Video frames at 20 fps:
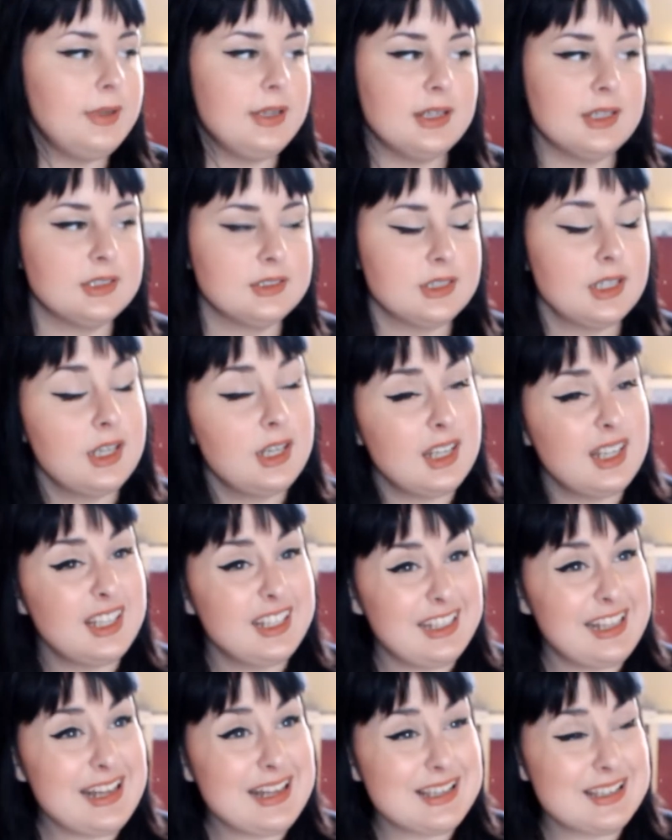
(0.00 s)
because
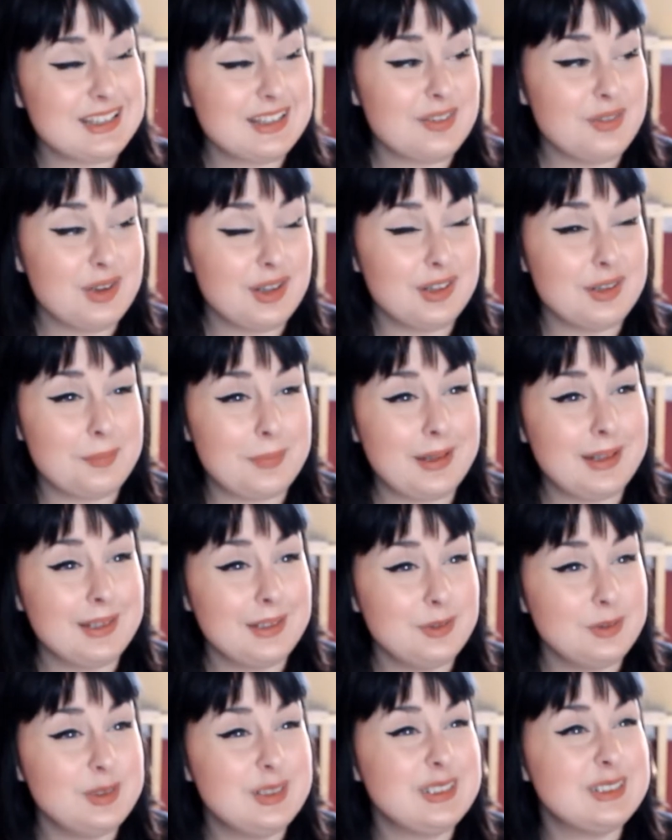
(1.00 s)
yes L'Oreal La
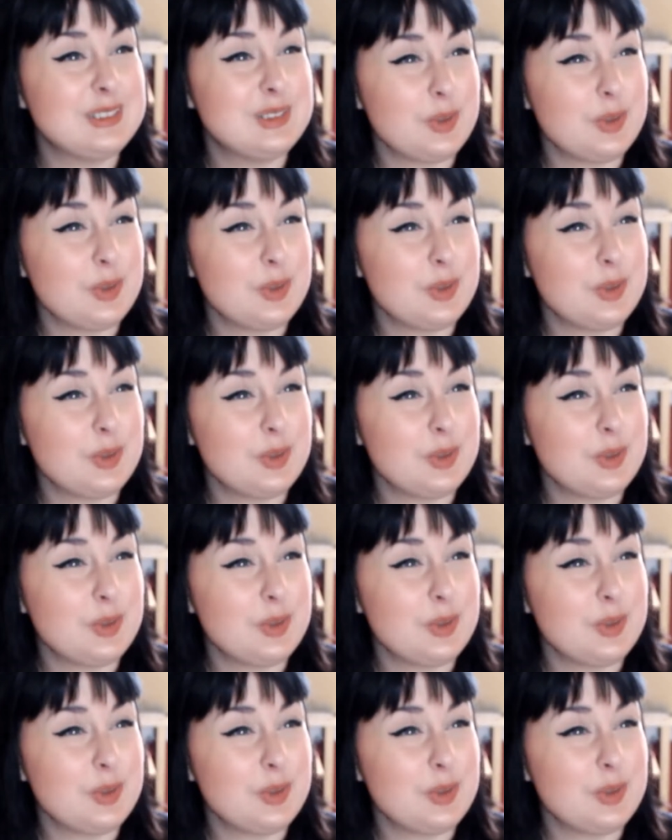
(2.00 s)
Palette Nude is